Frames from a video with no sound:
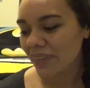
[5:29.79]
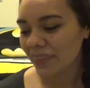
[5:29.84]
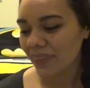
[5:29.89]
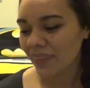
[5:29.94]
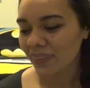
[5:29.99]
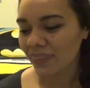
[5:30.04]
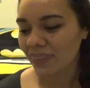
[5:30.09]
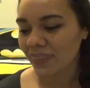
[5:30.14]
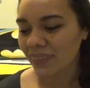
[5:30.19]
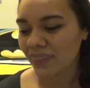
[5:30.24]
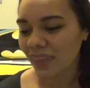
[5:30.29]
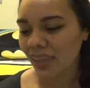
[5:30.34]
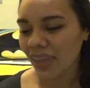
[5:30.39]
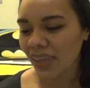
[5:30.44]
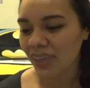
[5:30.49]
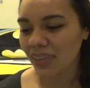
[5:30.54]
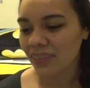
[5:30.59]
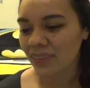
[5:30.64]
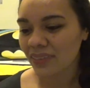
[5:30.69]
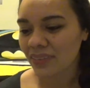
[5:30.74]
that
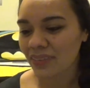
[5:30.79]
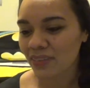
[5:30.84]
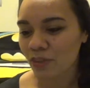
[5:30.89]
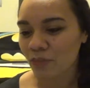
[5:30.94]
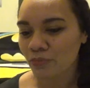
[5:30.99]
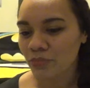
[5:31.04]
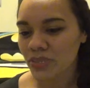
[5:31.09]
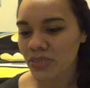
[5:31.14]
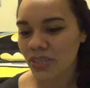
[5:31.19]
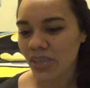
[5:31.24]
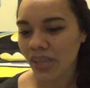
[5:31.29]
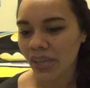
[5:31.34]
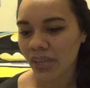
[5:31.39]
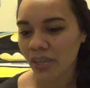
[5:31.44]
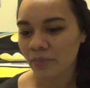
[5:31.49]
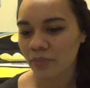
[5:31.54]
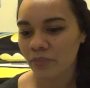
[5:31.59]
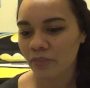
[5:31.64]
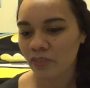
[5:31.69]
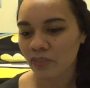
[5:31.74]
they
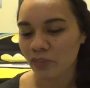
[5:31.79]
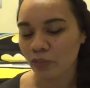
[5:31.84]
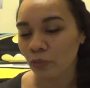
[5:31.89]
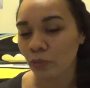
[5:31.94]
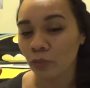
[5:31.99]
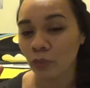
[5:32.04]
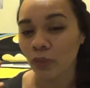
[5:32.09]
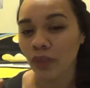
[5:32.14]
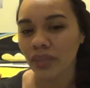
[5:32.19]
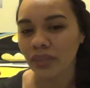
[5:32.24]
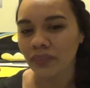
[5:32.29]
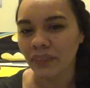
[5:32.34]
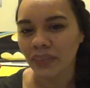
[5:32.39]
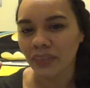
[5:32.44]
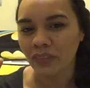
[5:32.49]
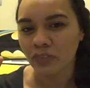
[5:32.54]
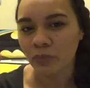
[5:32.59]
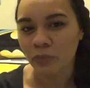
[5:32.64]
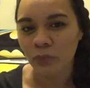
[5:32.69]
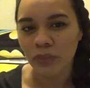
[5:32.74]
sometimes, their brain
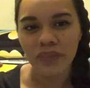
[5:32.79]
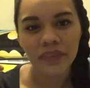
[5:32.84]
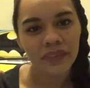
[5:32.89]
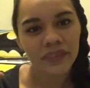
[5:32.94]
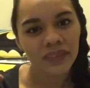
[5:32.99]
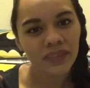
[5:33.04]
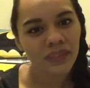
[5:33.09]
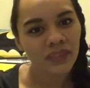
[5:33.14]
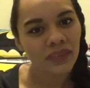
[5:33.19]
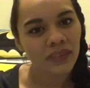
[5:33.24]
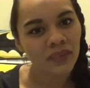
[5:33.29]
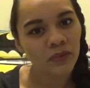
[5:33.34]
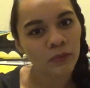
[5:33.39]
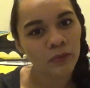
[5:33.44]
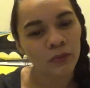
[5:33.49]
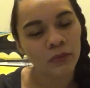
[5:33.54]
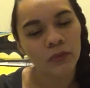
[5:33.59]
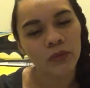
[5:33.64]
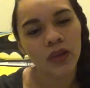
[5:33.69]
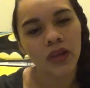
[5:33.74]
like twists
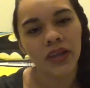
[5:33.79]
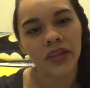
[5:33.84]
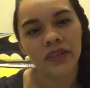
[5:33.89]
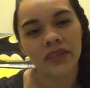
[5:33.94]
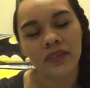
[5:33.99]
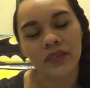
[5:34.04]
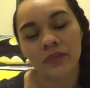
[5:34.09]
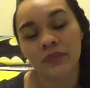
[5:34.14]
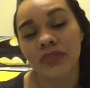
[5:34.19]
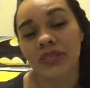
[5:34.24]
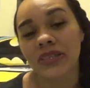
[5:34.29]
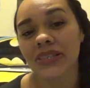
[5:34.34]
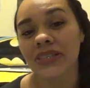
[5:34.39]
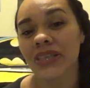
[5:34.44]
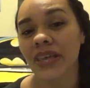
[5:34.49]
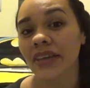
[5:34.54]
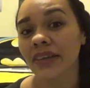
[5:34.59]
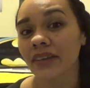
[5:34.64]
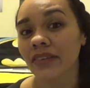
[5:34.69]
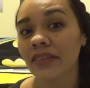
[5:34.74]
some
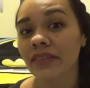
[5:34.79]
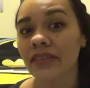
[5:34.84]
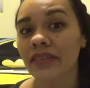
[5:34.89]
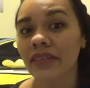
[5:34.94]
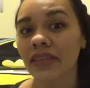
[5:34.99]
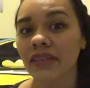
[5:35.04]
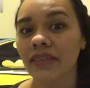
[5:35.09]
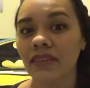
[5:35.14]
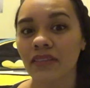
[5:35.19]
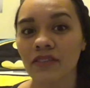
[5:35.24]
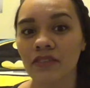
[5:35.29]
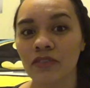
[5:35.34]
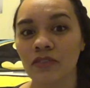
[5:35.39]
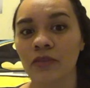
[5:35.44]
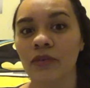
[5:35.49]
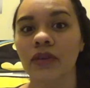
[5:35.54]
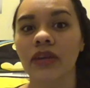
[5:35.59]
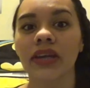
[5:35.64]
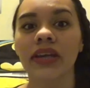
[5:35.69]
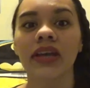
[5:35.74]
details in the
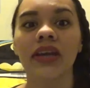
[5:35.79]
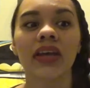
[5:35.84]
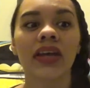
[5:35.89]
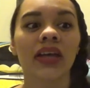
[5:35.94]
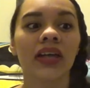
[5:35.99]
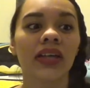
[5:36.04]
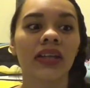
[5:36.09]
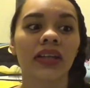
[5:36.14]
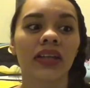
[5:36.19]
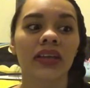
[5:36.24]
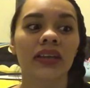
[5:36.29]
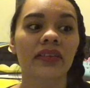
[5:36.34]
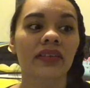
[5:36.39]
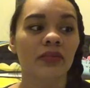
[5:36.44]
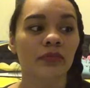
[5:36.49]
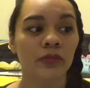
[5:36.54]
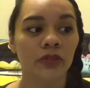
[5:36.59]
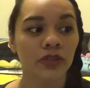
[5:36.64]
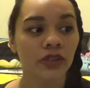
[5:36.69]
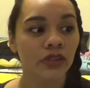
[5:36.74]
story. Like
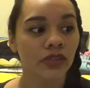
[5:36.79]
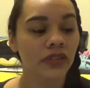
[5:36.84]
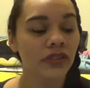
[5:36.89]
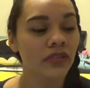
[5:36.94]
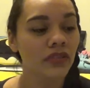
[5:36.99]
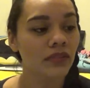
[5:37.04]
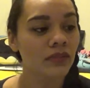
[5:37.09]
someone could